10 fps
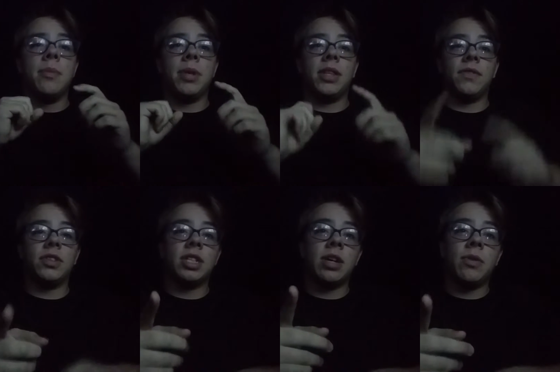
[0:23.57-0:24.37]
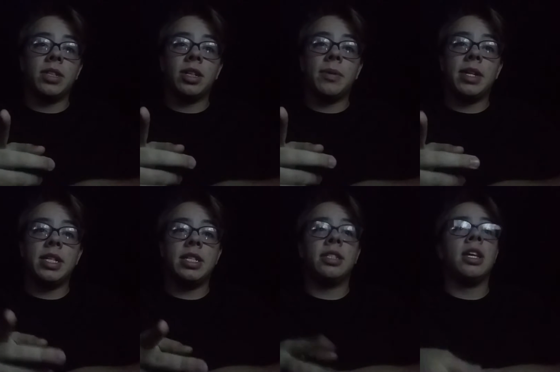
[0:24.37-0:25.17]
But the first thing I want to talk about
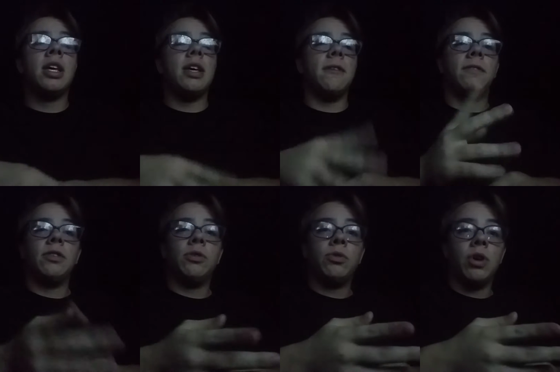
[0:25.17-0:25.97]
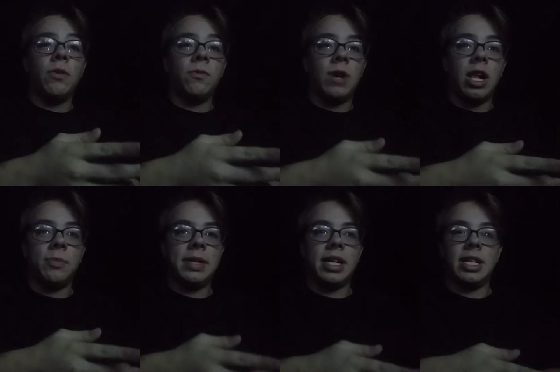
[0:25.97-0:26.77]
is if you don't follow
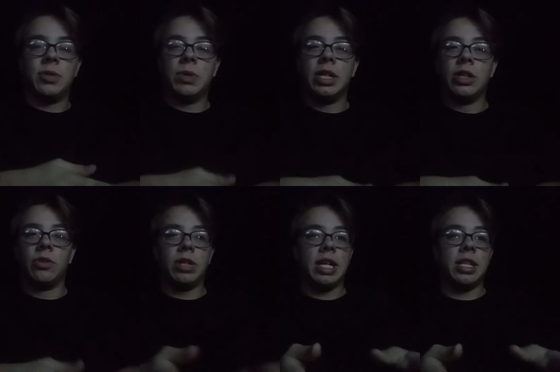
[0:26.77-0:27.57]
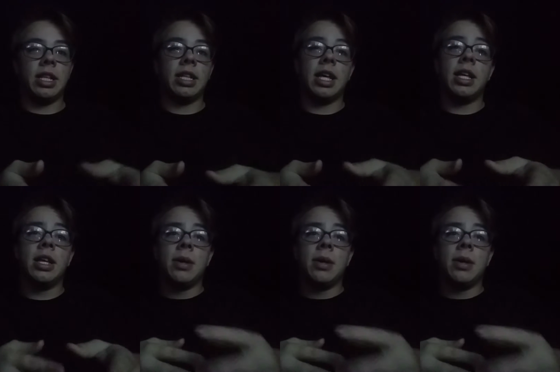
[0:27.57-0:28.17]
me on Twitter or anything like that,